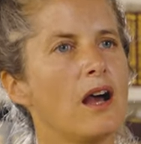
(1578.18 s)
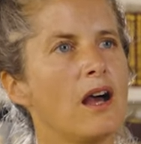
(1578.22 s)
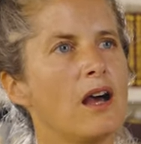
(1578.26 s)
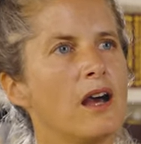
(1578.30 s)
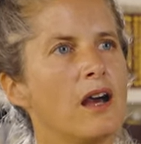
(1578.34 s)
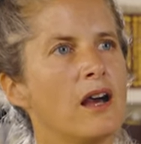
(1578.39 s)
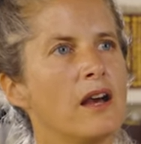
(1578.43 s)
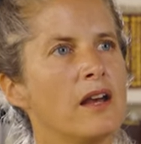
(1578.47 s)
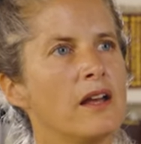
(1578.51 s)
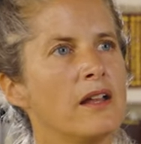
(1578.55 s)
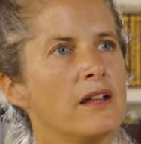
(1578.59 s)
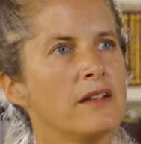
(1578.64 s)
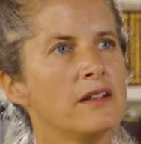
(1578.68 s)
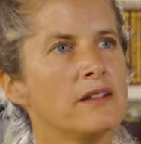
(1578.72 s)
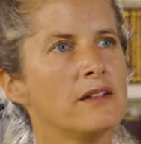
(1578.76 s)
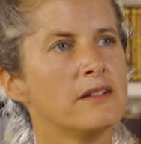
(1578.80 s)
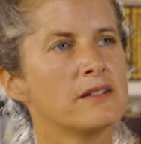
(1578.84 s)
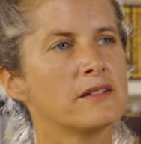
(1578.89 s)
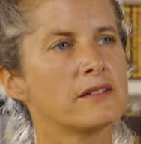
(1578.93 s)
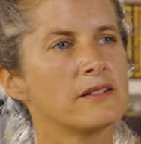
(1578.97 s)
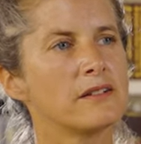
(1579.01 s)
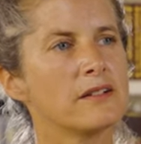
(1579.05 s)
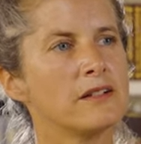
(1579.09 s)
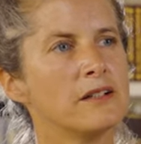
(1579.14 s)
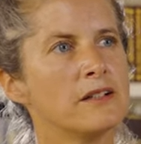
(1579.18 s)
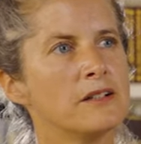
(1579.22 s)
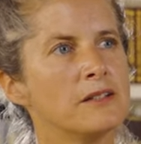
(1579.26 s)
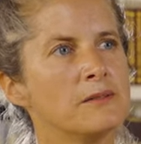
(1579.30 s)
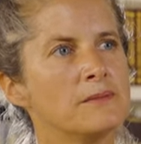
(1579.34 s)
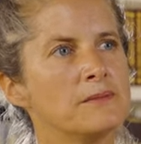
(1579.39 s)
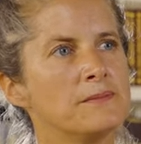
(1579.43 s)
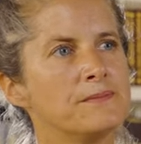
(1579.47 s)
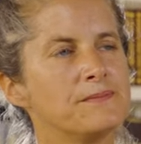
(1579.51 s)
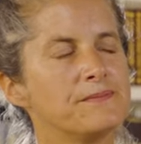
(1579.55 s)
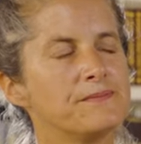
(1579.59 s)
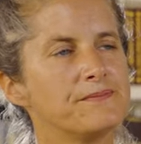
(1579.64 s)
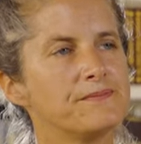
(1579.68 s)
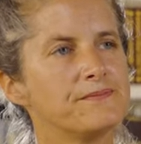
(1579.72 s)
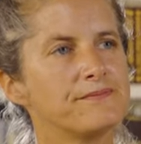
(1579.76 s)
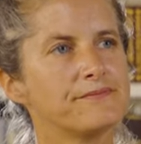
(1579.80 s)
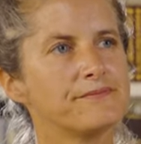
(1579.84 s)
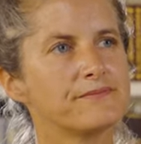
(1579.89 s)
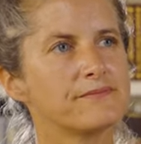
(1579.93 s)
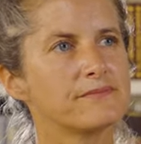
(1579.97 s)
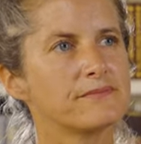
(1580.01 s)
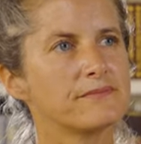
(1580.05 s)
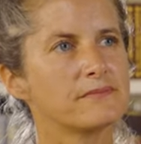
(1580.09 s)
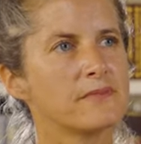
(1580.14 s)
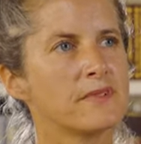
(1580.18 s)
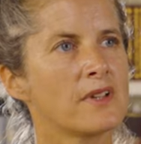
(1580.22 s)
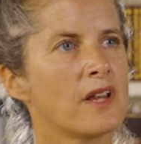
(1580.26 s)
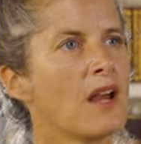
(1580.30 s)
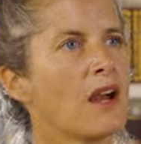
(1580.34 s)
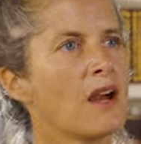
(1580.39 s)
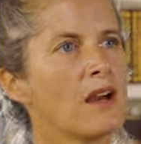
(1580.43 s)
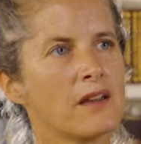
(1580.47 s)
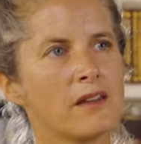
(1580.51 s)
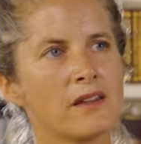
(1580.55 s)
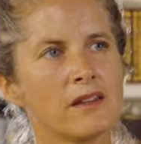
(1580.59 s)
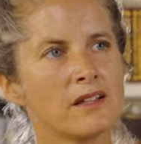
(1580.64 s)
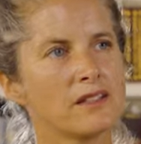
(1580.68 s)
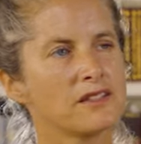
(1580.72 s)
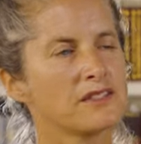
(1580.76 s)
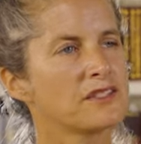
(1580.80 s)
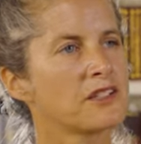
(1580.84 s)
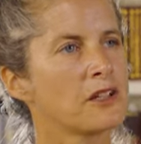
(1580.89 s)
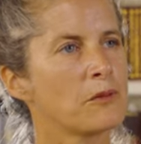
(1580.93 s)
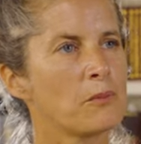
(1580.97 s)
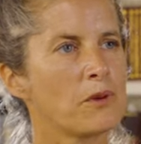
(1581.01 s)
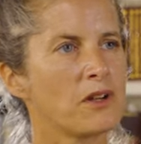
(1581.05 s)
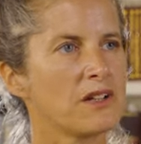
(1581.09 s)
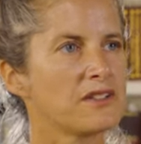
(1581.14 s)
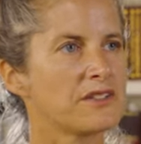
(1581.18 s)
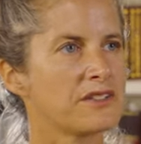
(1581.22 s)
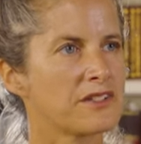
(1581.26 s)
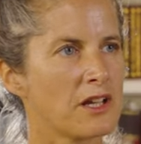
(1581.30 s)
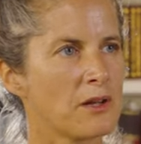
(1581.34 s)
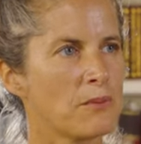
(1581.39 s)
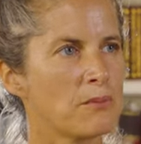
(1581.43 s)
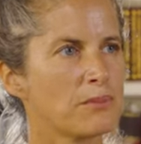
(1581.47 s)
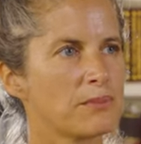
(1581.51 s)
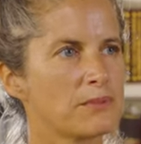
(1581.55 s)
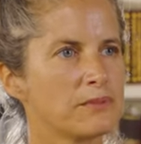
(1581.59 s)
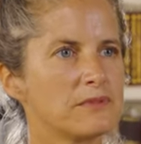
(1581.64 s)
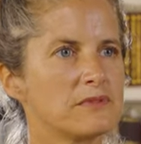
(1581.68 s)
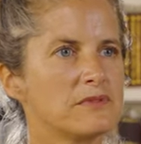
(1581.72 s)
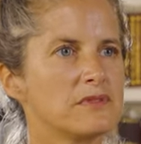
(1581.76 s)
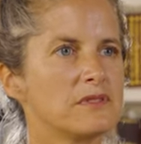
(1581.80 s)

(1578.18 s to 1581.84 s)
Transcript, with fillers: And um, yeah, and then step by step,